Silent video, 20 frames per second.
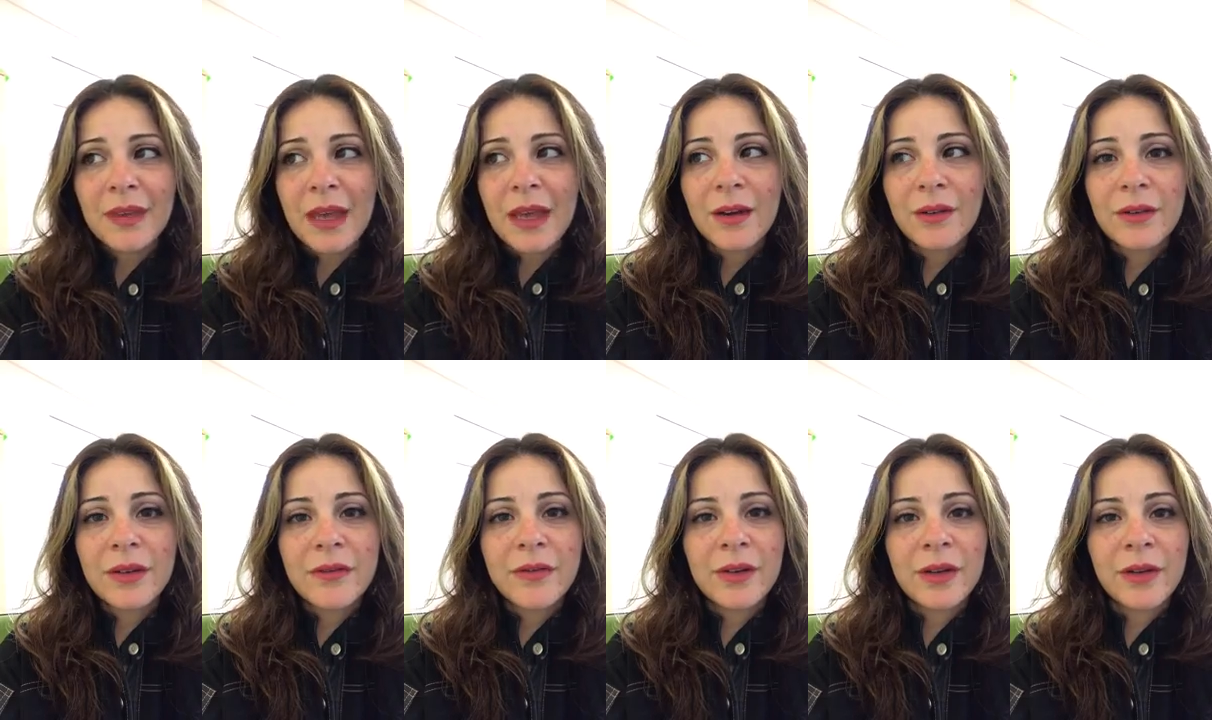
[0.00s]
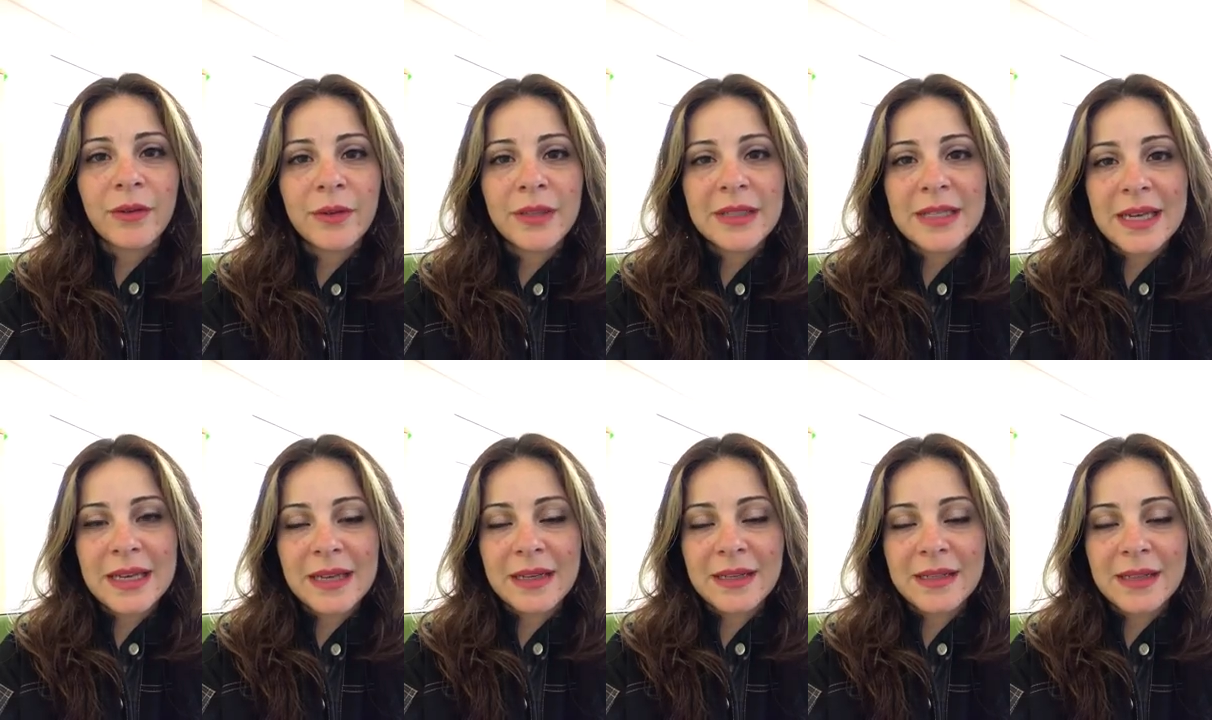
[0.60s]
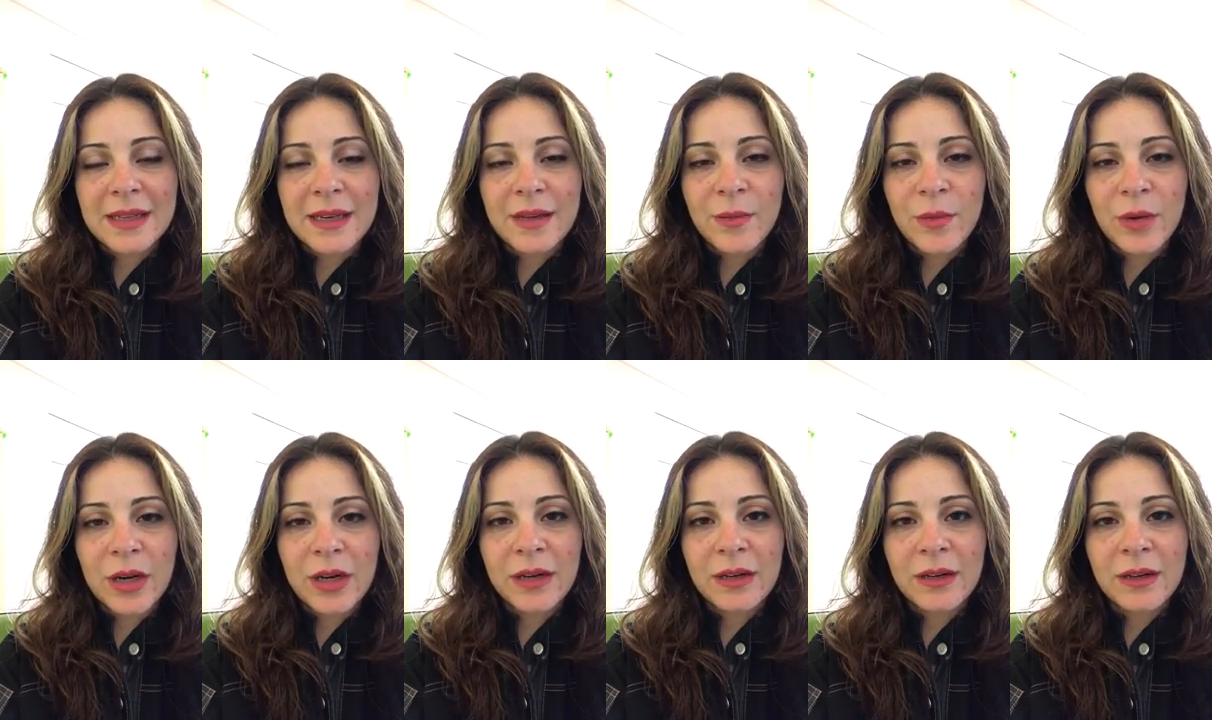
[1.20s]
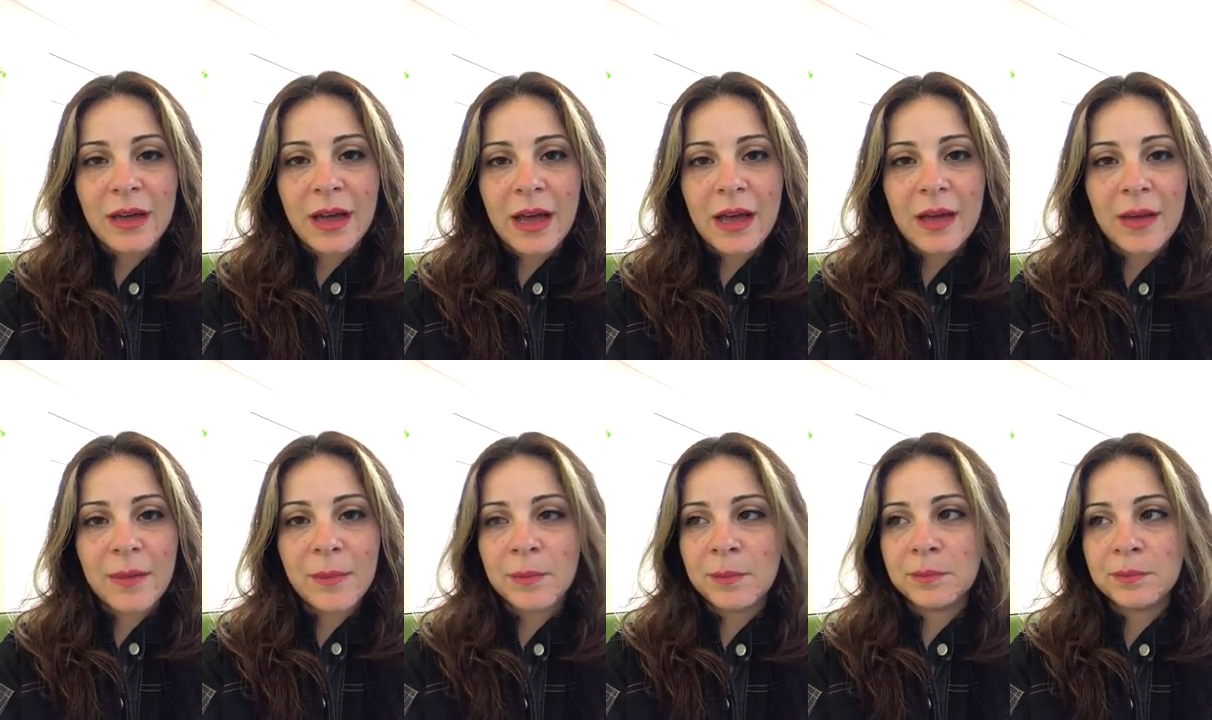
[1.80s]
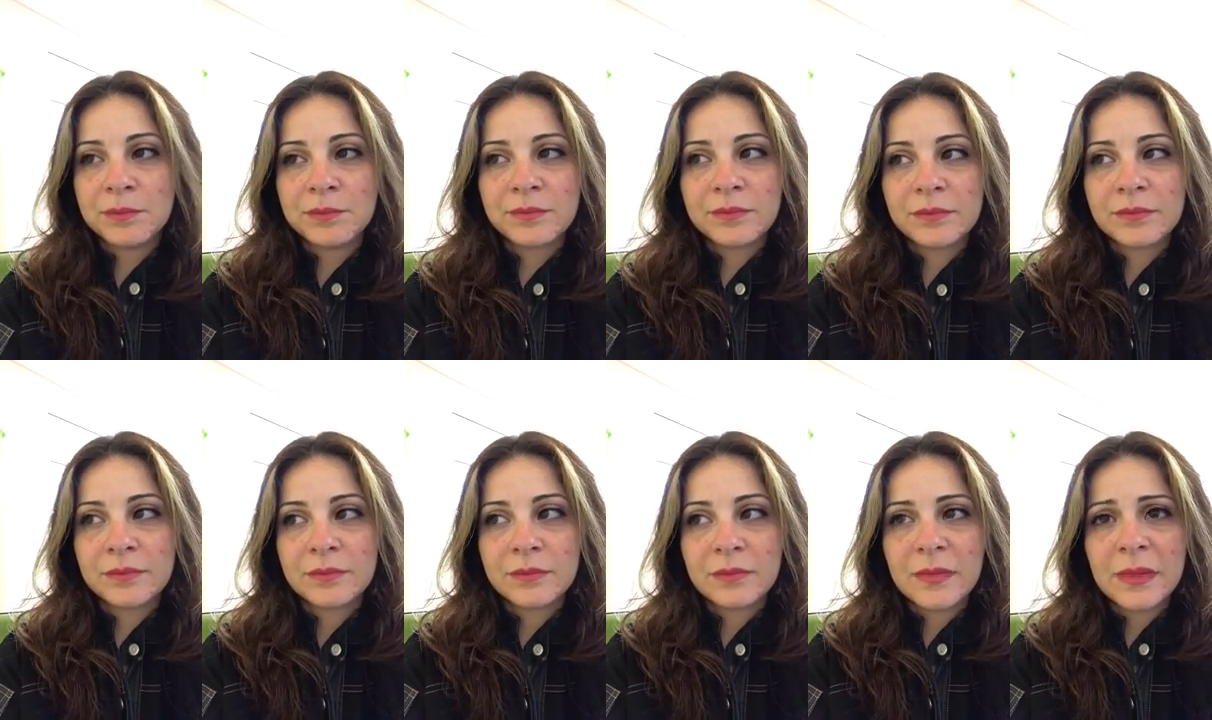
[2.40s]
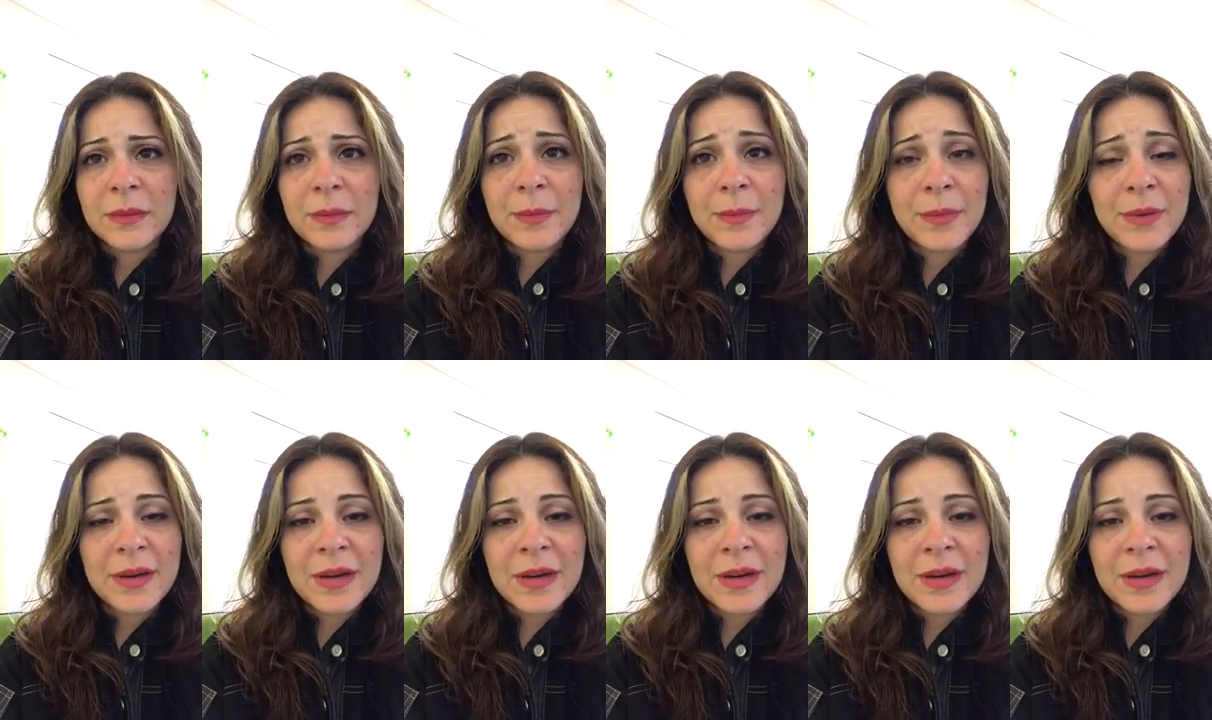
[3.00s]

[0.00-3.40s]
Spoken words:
I don't even know what day it is anymore. I've